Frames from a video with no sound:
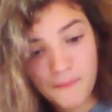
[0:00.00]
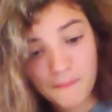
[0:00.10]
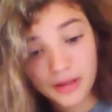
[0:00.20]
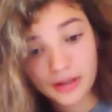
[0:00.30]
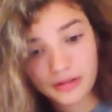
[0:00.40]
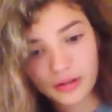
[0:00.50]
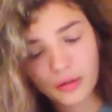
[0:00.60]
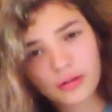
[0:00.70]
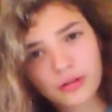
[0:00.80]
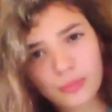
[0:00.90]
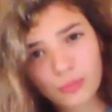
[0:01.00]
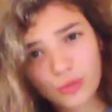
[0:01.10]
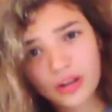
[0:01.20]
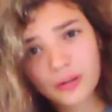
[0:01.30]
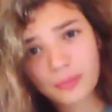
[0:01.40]
Because there are some
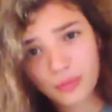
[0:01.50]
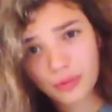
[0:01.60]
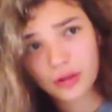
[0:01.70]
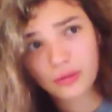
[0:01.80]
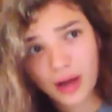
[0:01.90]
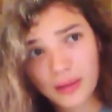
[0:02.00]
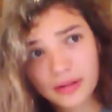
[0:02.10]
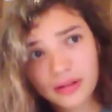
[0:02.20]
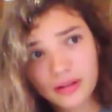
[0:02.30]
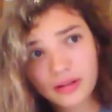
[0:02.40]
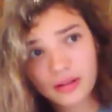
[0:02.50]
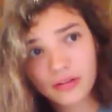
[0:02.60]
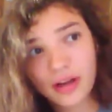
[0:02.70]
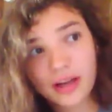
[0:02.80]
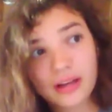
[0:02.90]
really pretty rabbits in this litter,
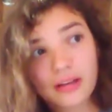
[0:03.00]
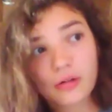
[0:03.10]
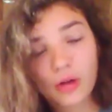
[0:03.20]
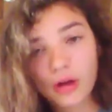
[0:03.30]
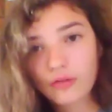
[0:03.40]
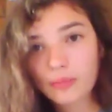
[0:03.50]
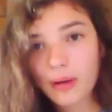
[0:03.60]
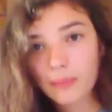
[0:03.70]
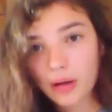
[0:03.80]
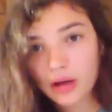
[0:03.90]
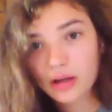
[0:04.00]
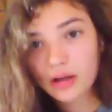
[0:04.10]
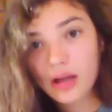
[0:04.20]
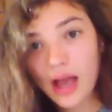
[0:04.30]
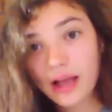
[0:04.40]
and they're not from my buck,
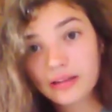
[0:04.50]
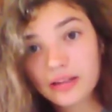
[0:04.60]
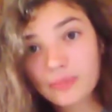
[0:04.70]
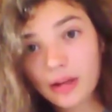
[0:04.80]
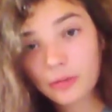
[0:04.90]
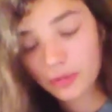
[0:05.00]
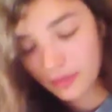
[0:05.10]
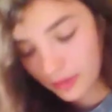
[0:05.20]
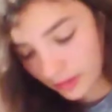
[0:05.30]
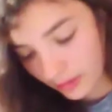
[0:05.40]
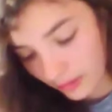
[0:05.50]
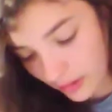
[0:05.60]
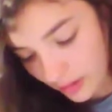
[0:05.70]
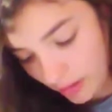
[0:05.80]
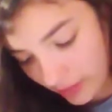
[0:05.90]
as seen by the previous
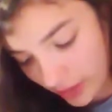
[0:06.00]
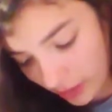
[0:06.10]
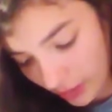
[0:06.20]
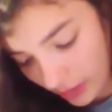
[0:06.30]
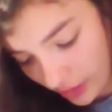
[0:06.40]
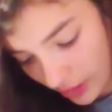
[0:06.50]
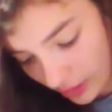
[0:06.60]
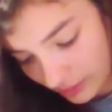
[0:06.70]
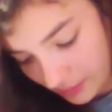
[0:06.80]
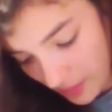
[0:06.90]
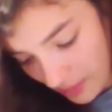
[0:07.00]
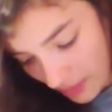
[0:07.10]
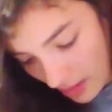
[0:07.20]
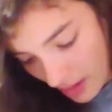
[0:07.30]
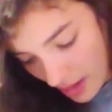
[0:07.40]
video on this channel.
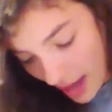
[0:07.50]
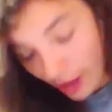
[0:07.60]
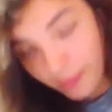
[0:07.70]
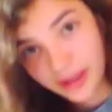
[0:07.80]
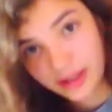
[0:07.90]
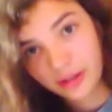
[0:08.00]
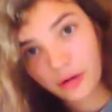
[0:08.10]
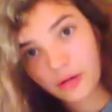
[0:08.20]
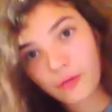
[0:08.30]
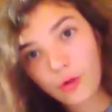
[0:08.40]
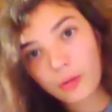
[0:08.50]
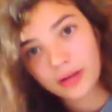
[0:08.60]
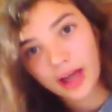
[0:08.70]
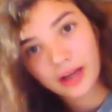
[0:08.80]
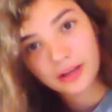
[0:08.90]
How many? There are 4, but
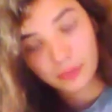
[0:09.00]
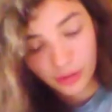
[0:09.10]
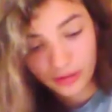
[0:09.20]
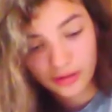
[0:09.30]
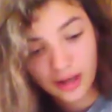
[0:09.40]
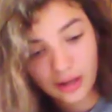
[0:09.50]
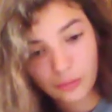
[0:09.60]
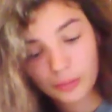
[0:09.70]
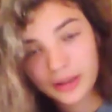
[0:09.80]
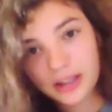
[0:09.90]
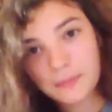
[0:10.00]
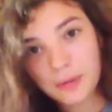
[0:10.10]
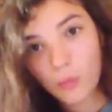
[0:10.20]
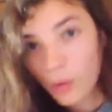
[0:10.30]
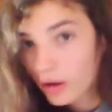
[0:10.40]
I, once again, will be
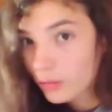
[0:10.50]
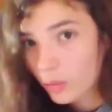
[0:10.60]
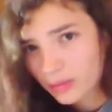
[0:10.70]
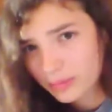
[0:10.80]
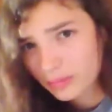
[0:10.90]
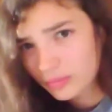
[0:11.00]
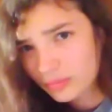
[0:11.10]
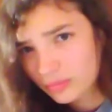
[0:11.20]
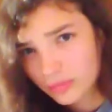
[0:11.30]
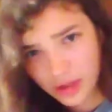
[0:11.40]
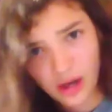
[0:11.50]
keeping 1, or, yeah,